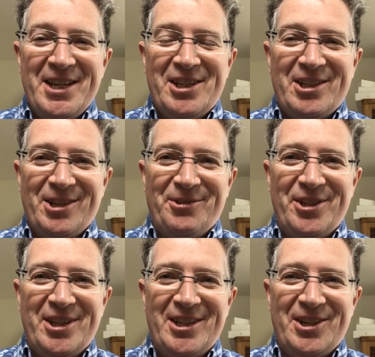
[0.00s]
so
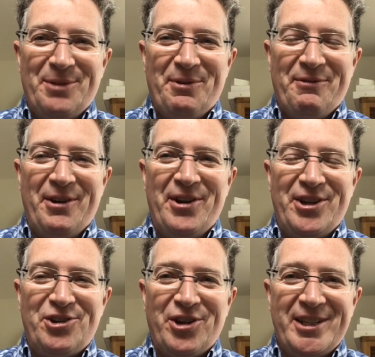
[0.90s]
this is going to be very
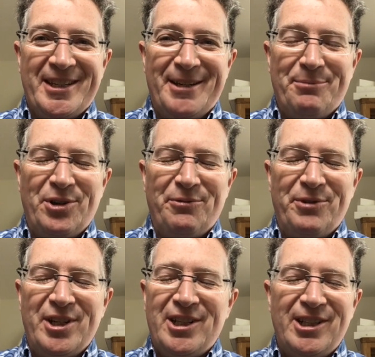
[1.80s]
interesting. But
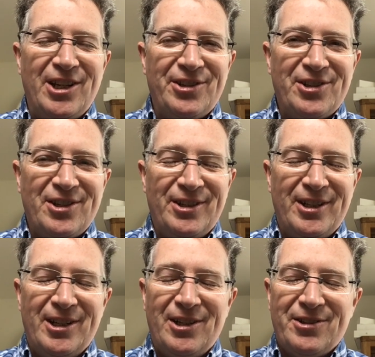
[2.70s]
there's lots
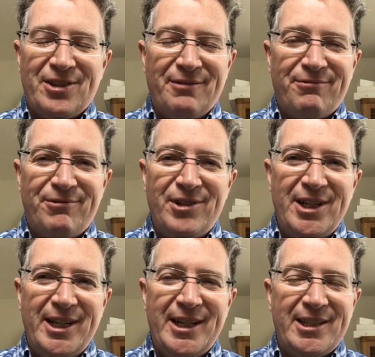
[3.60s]
and lots of
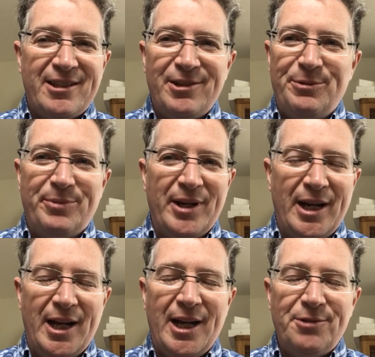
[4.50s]
really super
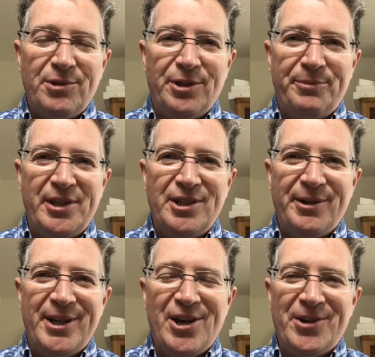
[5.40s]
hard work been
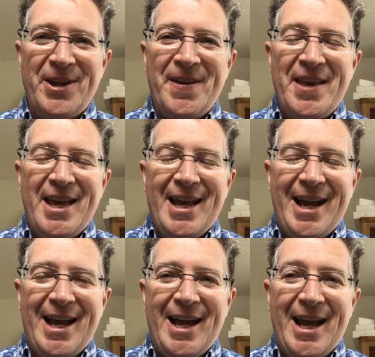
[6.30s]
going on,
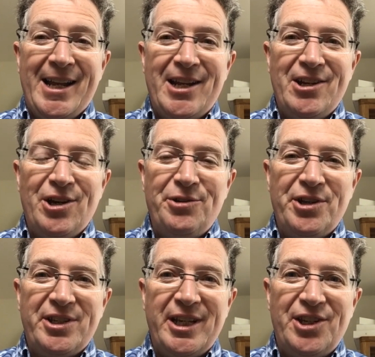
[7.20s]
and I know
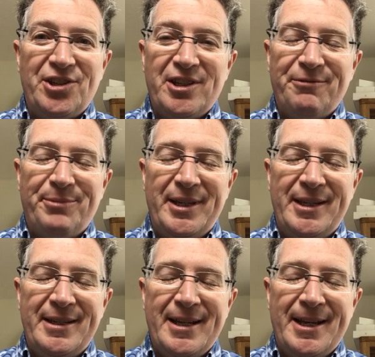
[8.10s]
your teachers have
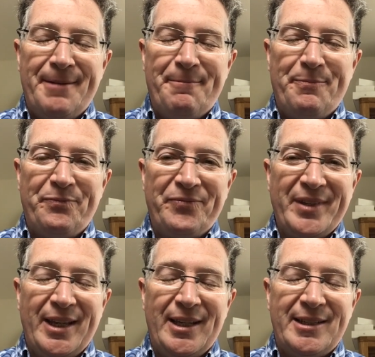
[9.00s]
been
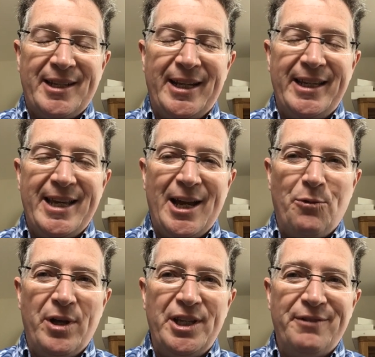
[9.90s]
telling you how
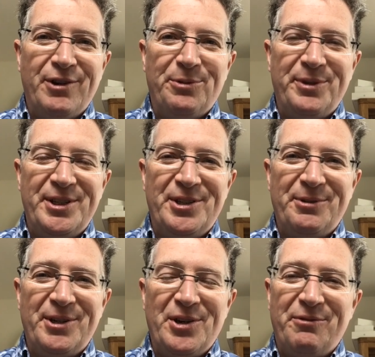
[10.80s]
well you've all been
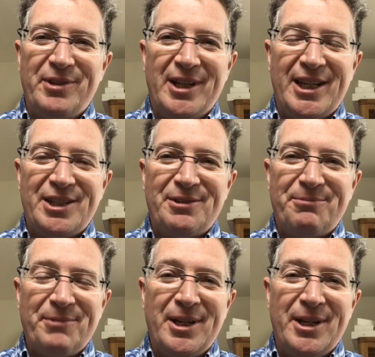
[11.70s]
doing over the last